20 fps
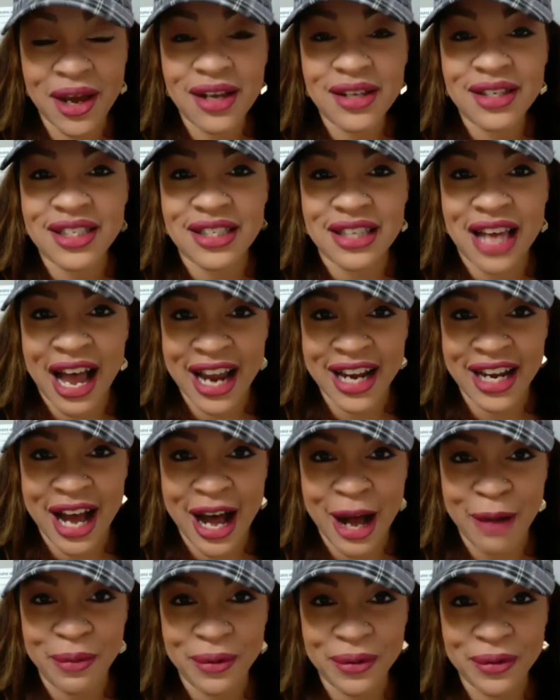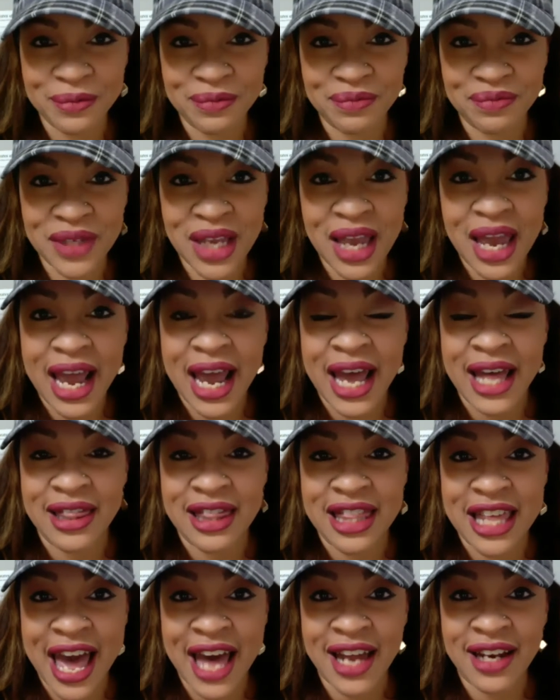Sign up, and
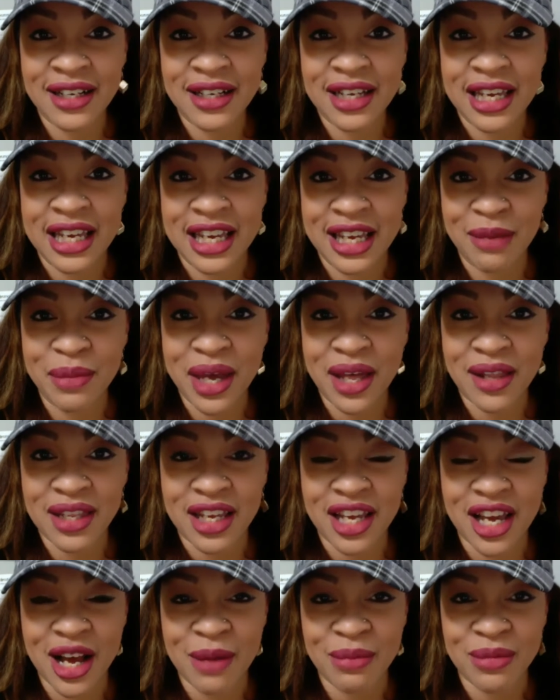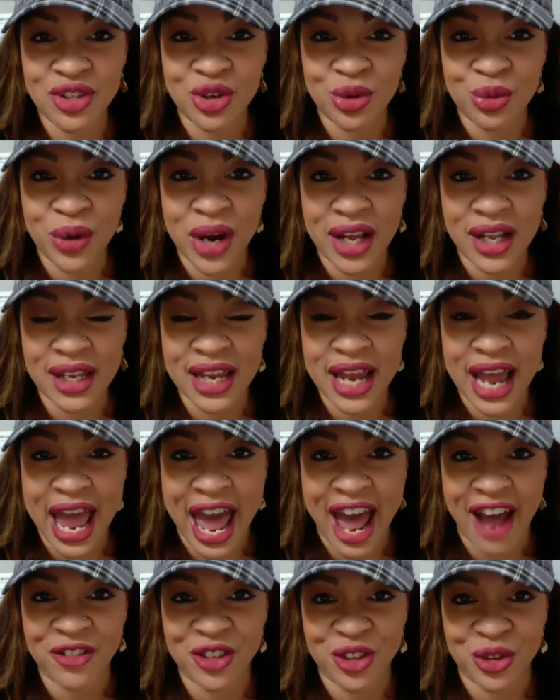that email that comes directly
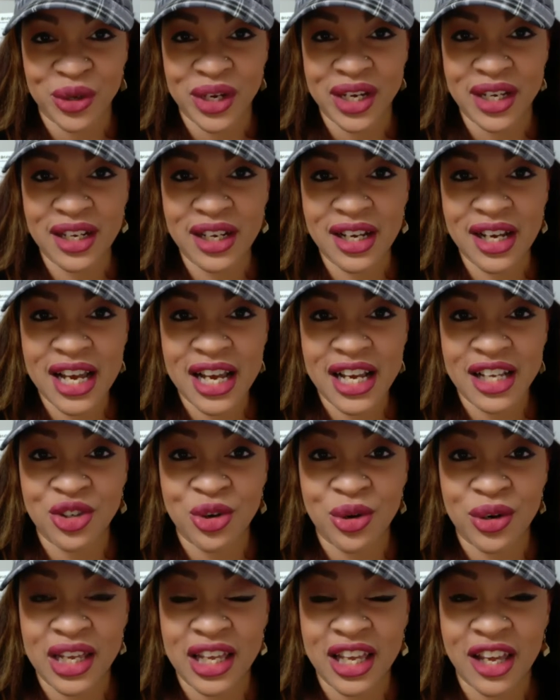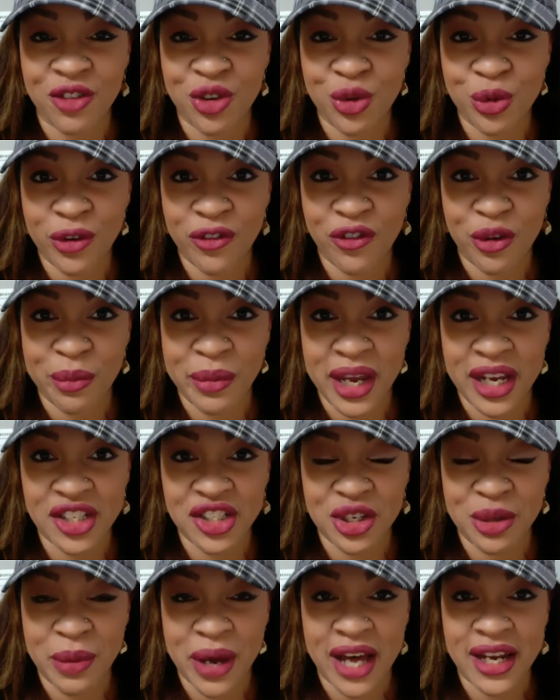after it is going to give you
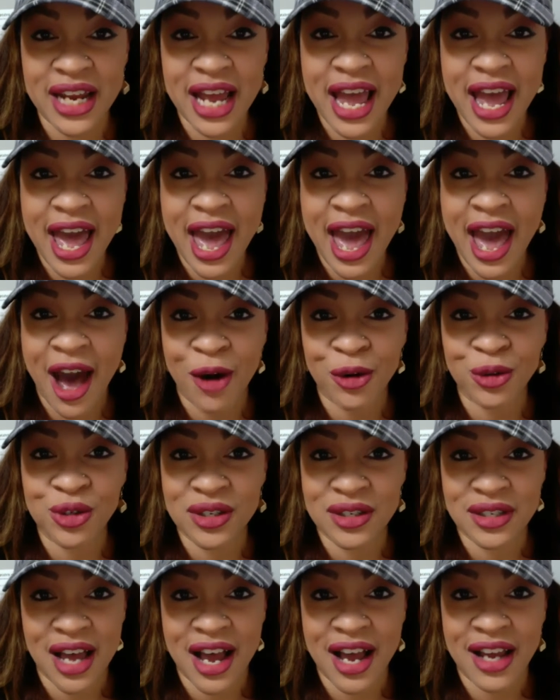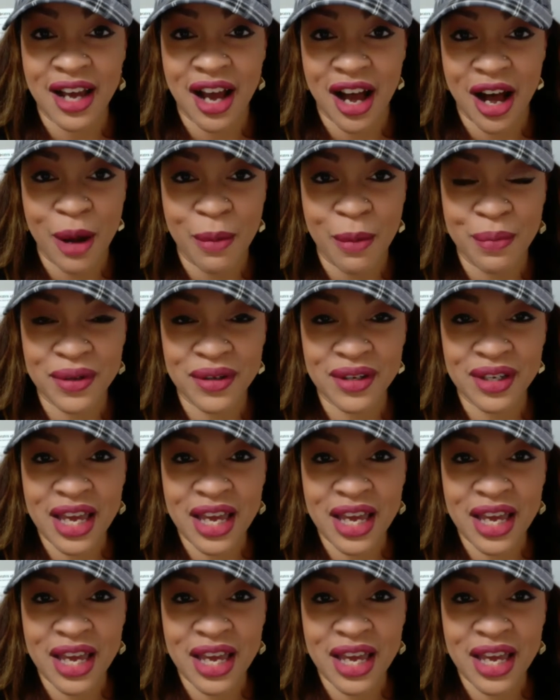information about how to sign up